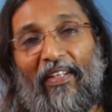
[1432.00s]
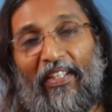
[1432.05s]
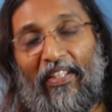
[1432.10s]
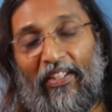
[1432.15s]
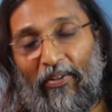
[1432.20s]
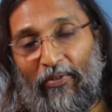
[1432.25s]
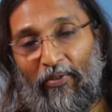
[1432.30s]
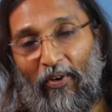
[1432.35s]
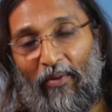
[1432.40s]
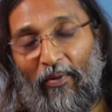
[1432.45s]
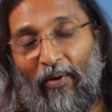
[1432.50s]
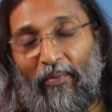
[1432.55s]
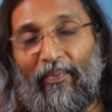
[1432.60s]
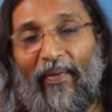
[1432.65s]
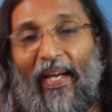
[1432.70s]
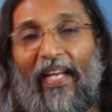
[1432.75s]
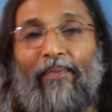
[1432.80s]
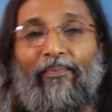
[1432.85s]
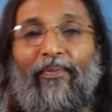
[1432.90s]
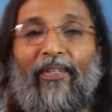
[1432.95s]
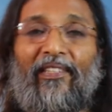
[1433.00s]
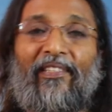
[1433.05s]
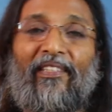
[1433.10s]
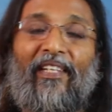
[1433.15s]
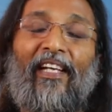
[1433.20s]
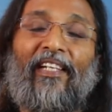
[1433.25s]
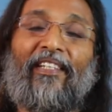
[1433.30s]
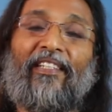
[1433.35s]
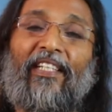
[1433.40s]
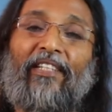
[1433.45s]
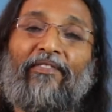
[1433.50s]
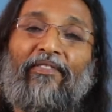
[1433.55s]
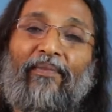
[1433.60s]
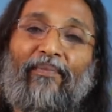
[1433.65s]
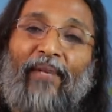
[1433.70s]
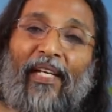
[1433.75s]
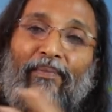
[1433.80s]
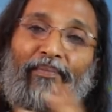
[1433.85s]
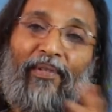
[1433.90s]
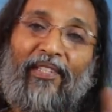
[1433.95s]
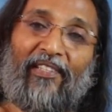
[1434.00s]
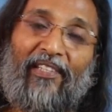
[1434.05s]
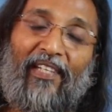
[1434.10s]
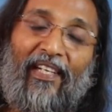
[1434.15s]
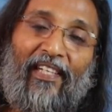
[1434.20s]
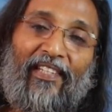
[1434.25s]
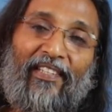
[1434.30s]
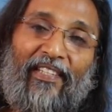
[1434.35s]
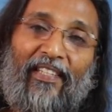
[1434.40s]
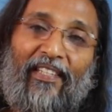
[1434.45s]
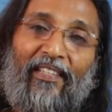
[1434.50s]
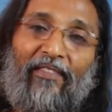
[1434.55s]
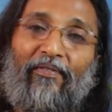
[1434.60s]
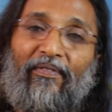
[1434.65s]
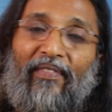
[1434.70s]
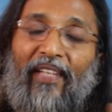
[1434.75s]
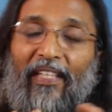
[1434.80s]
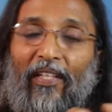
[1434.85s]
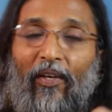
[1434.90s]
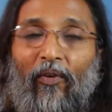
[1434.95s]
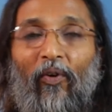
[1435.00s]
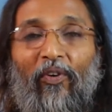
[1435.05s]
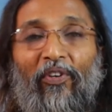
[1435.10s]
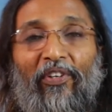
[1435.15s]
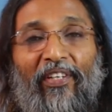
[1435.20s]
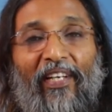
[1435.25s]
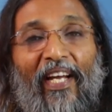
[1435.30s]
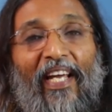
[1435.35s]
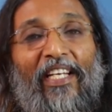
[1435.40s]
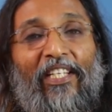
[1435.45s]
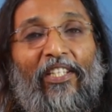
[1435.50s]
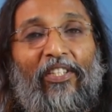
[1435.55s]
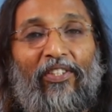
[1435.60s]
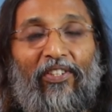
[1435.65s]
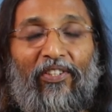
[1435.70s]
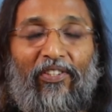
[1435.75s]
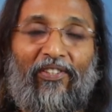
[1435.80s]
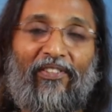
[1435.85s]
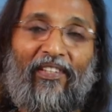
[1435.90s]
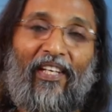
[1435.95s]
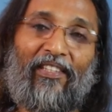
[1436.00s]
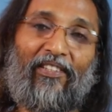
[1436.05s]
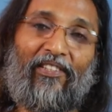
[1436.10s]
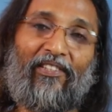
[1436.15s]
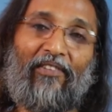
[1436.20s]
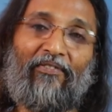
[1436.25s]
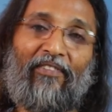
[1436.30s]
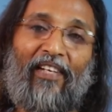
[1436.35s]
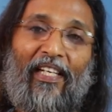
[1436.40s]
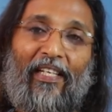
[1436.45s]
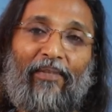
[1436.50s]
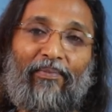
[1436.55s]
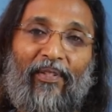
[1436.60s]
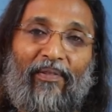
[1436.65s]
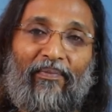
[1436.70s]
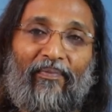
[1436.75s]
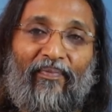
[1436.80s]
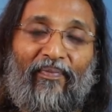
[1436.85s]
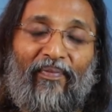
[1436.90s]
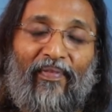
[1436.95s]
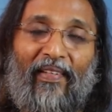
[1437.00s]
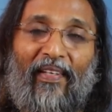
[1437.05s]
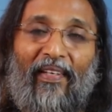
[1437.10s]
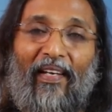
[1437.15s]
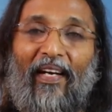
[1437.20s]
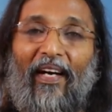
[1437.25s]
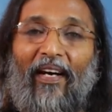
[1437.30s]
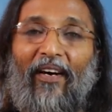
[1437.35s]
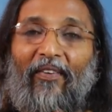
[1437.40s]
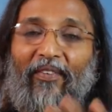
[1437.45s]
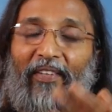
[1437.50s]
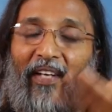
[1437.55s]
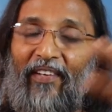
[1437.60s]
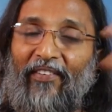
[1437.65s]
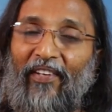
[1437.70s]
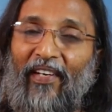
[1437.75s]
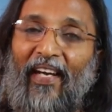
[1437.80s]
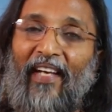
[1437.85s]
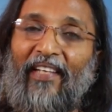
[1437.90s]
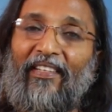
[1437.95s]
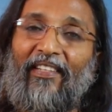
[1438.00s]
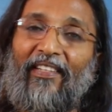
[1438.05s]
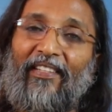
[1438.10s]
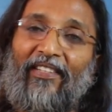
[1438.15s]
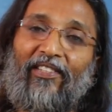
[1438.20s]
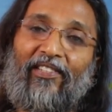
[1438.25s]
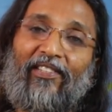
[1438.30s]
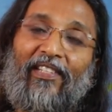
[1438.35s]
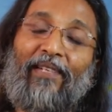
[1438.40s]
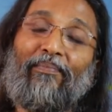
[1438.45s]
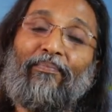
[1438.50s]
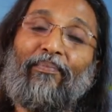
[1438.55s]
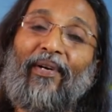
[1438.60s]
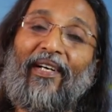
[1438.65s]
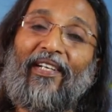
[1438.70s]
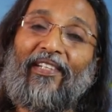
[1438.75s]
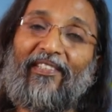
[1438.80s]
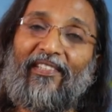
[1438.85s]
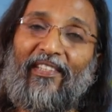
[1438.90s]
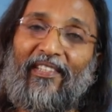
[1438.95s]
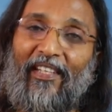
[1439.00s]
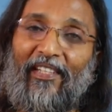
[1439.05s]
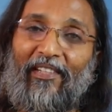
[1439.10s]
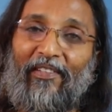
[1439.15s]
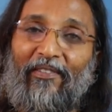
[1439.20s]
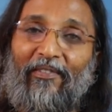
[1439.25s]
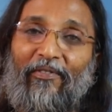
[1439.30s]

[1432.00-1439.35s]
In the form of male personality, female personality, there are a whole range that is available. On the other hand, there is impersonal,